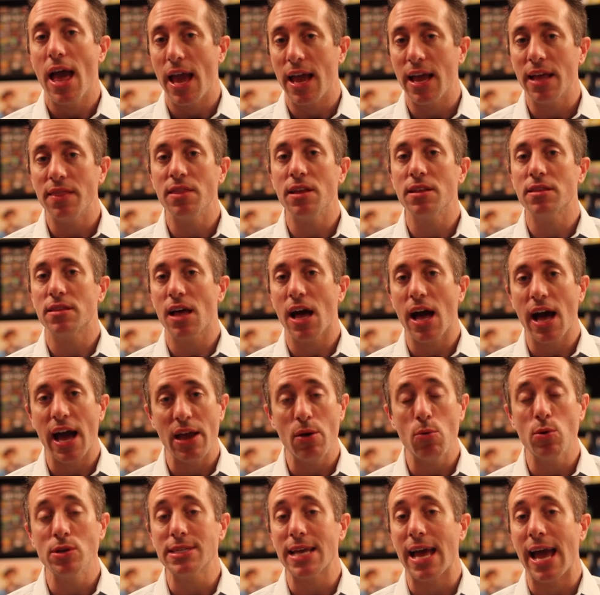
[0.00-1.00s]
and that the
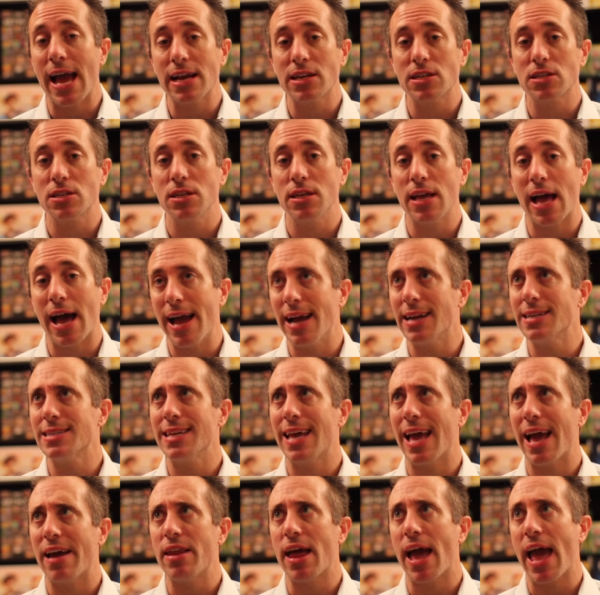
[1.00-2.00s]
height was actually, I
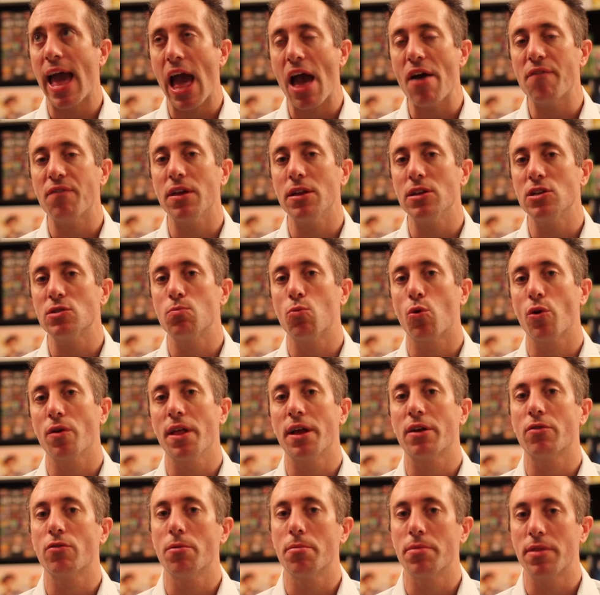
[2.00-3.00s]
actually had ½ inch more
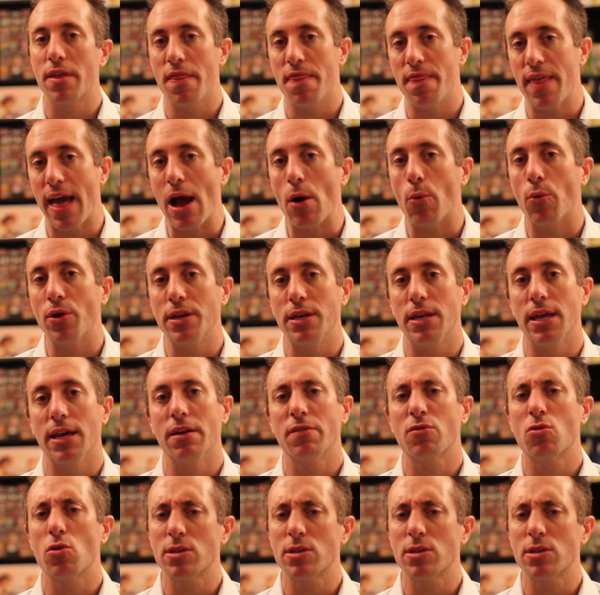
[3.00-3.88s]
legroom than that one did.